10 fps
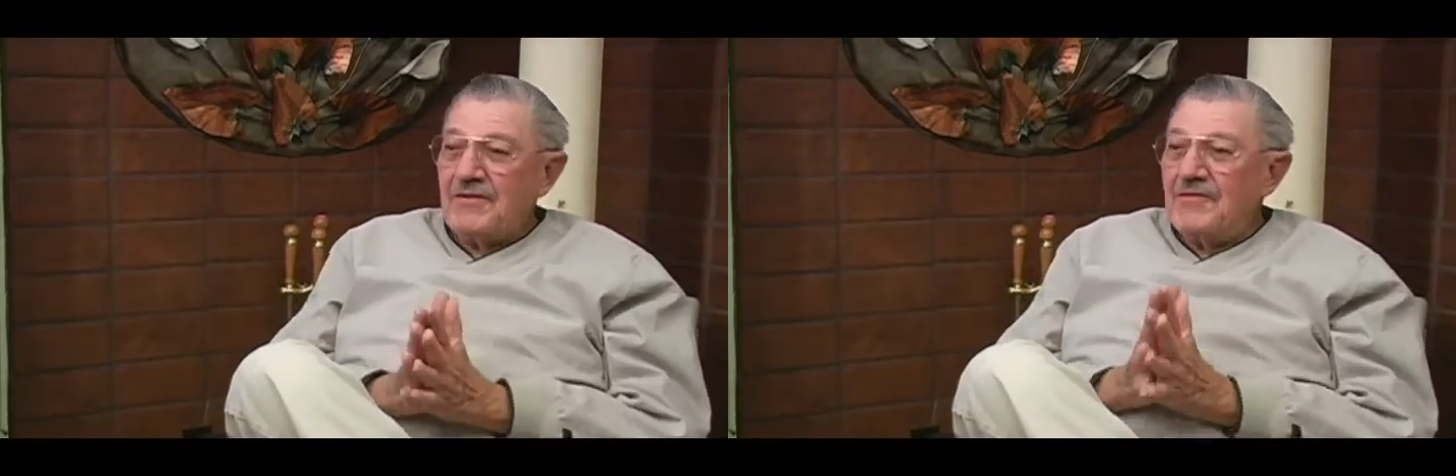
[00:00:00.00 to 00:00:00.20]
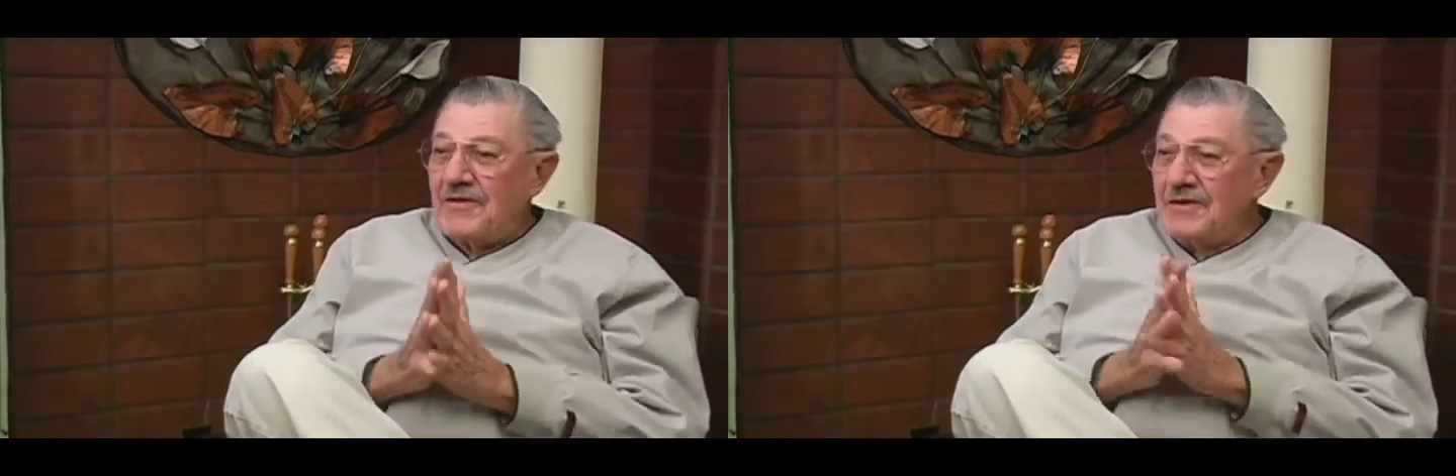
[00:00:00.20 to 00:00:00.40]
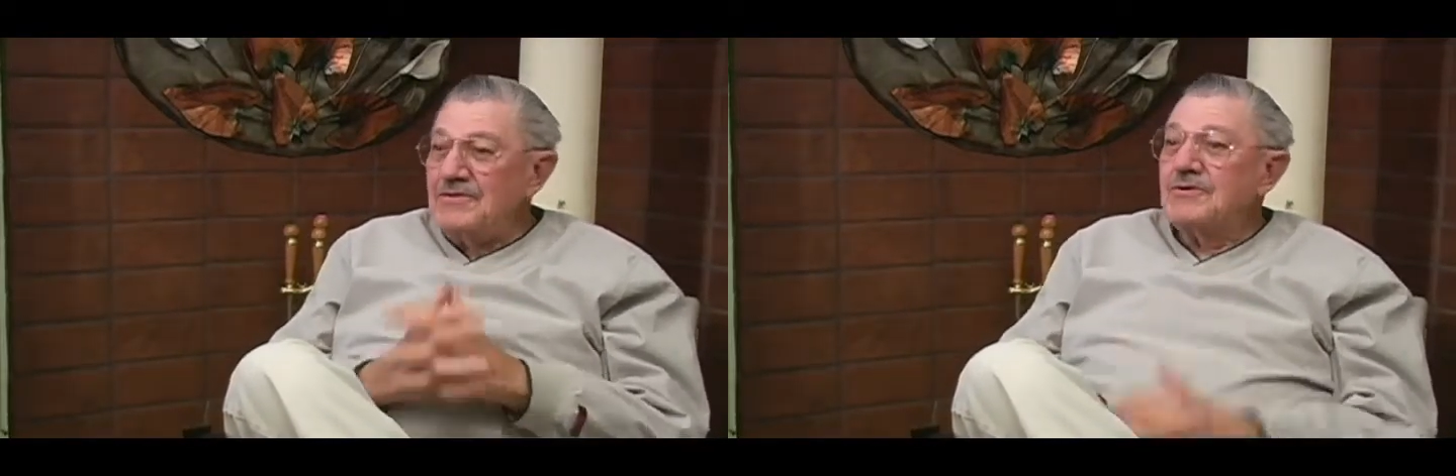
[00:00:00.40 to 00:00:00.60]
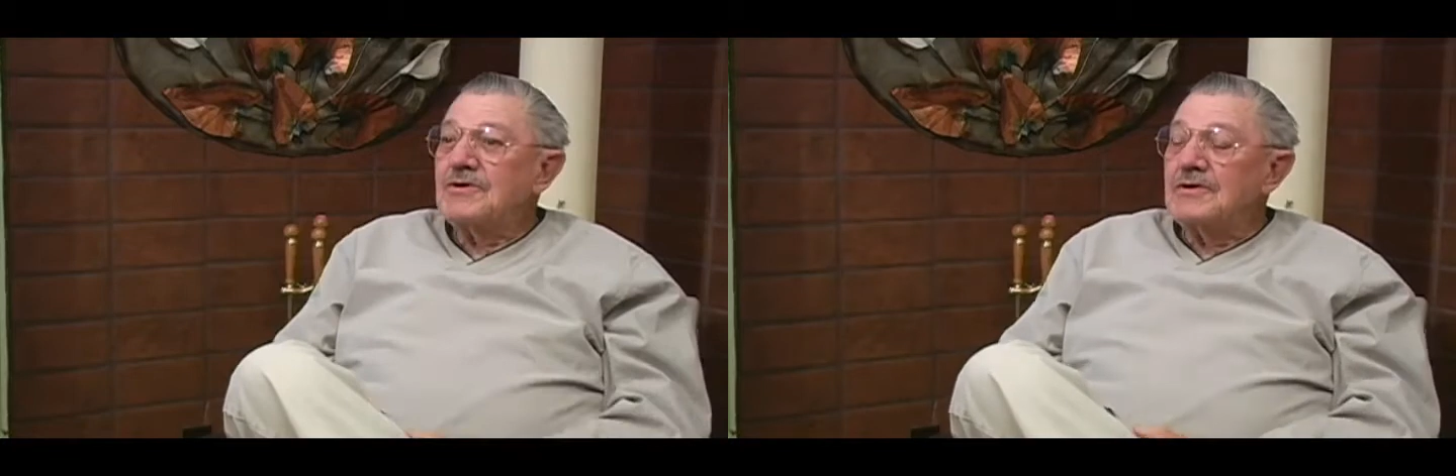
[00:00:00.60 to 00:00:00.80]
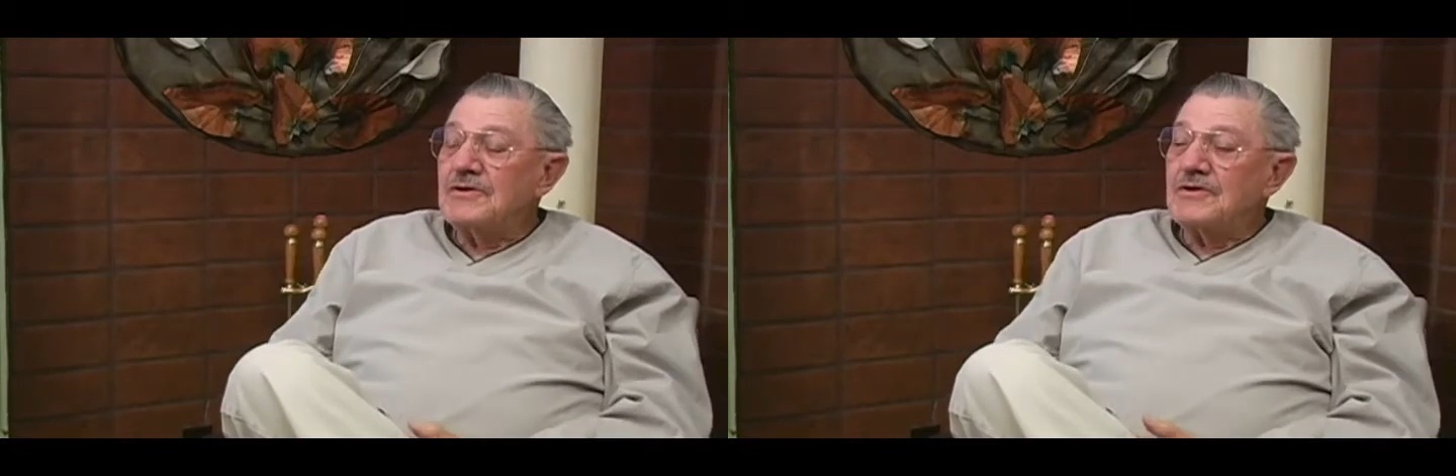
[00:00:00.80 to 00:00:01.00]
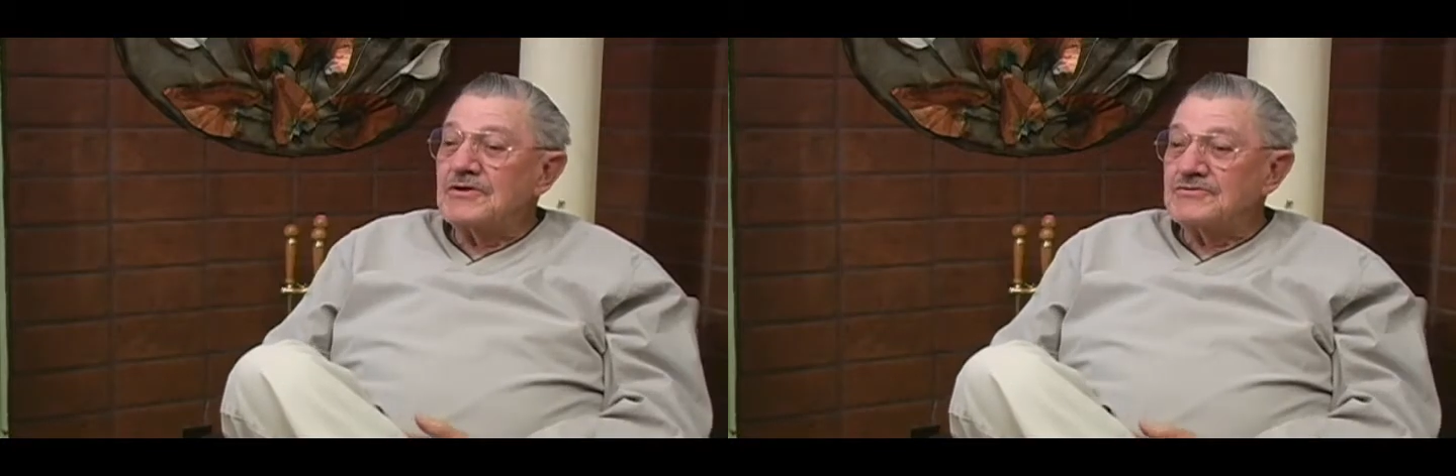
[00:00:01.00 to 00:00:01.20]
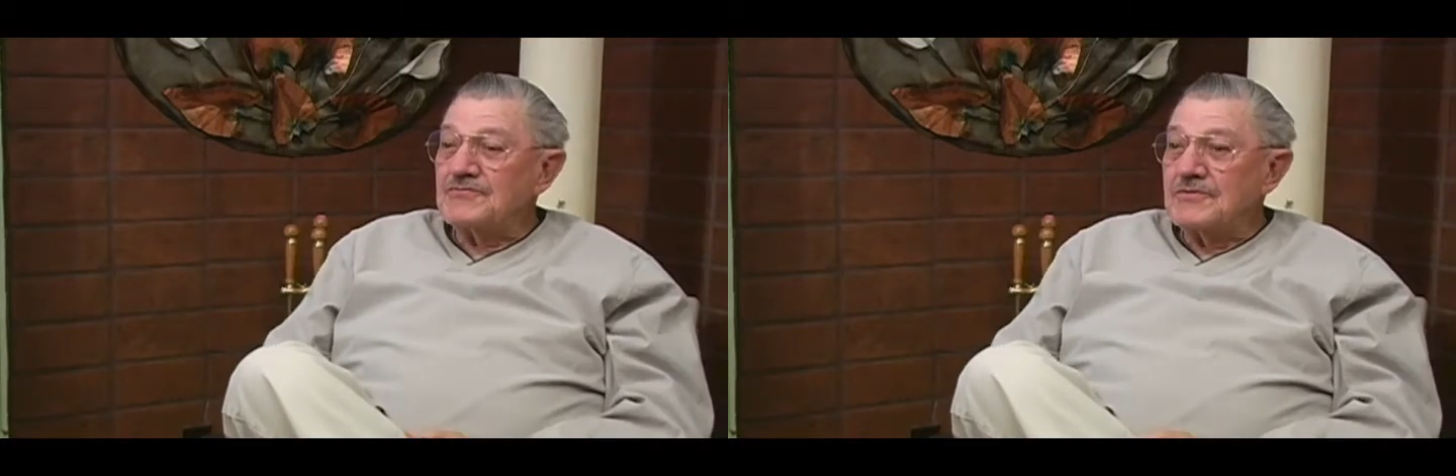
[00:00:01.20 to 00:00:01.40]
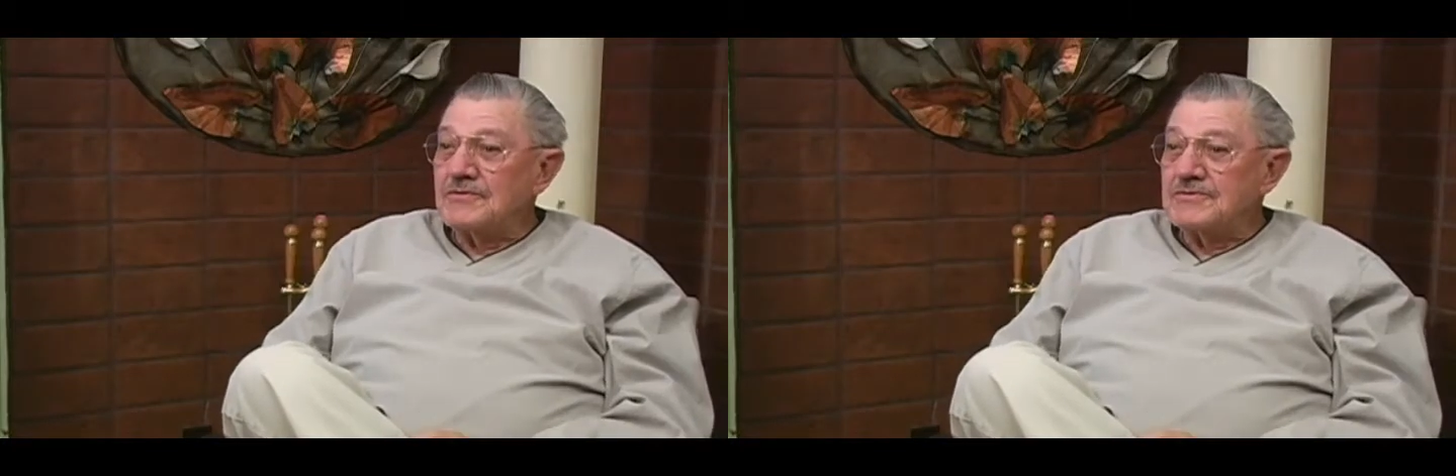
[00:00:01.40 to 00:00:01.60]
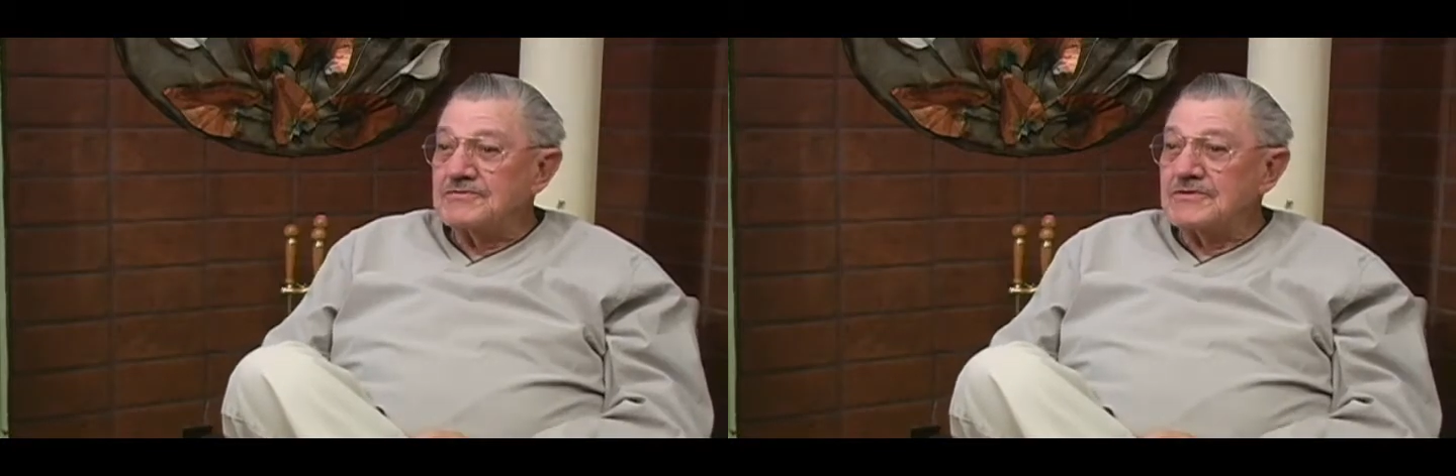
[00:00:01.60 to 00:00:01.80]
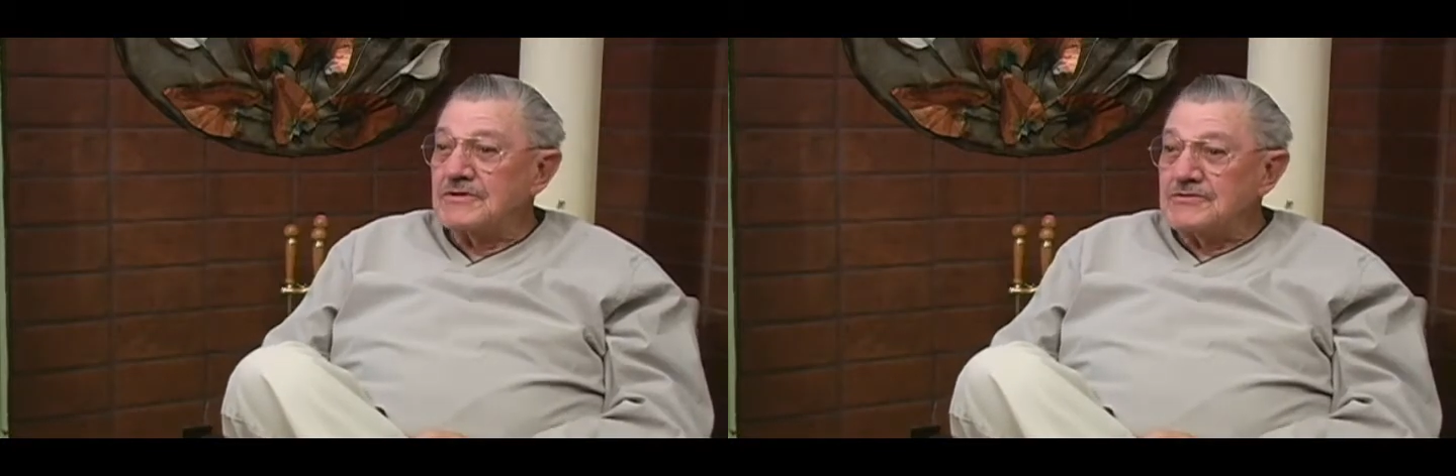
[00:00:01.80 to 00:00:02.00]
Then you can enlist for
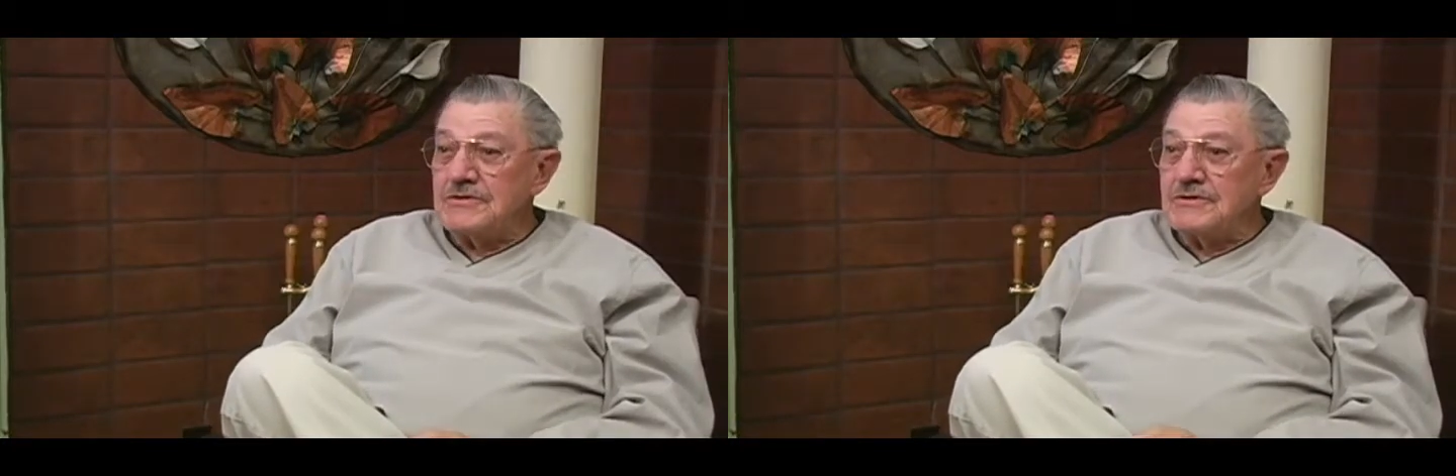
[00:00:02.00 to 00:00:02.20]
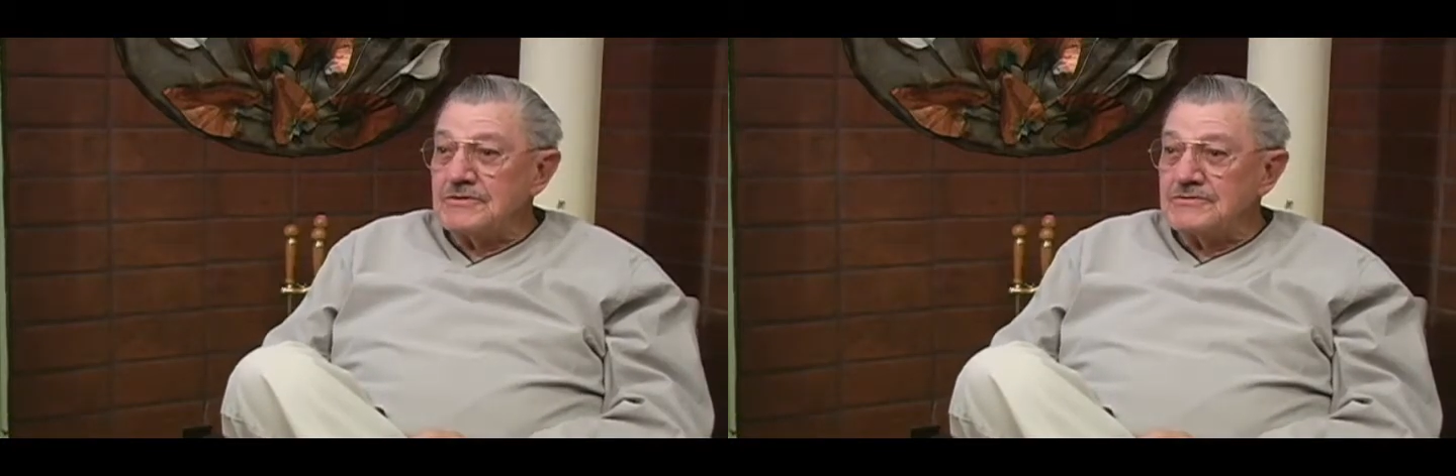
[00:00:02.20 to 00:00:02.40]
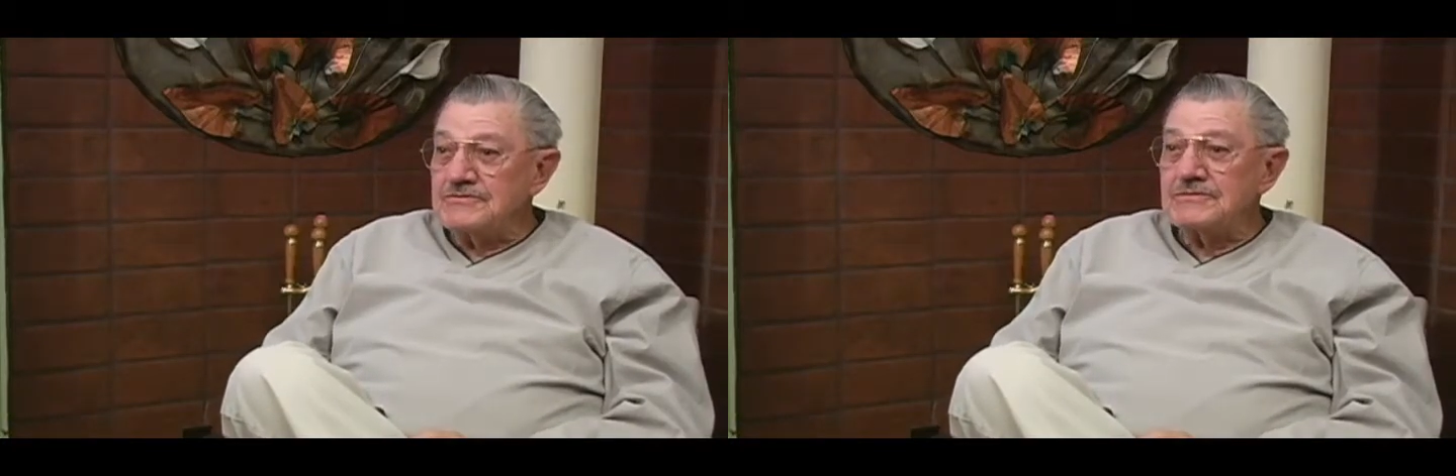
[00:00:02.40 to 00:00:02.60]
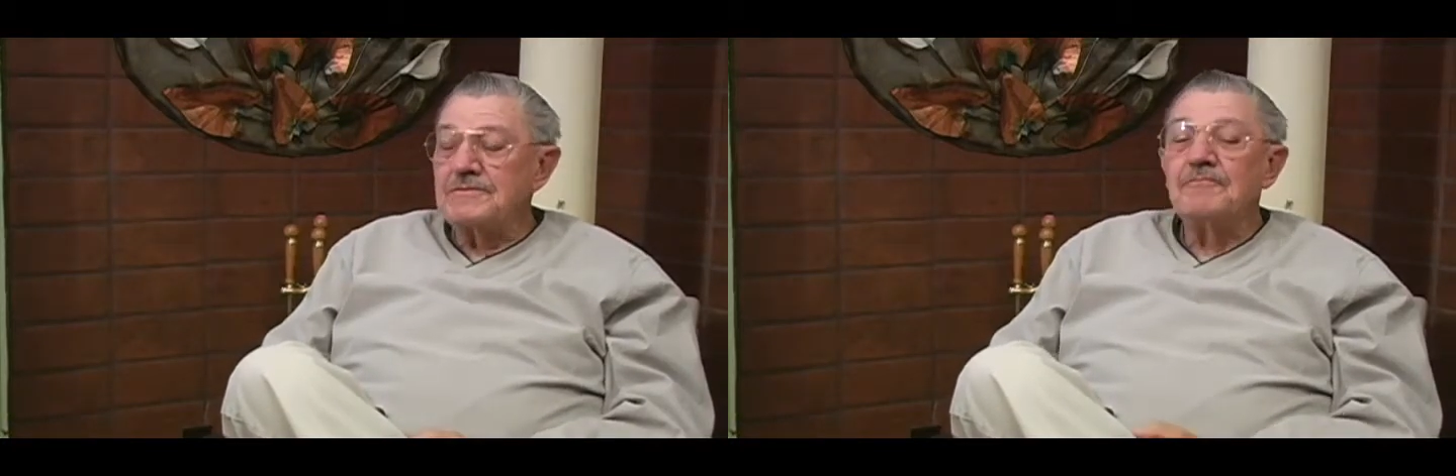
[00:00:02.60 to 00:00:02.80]
6 years,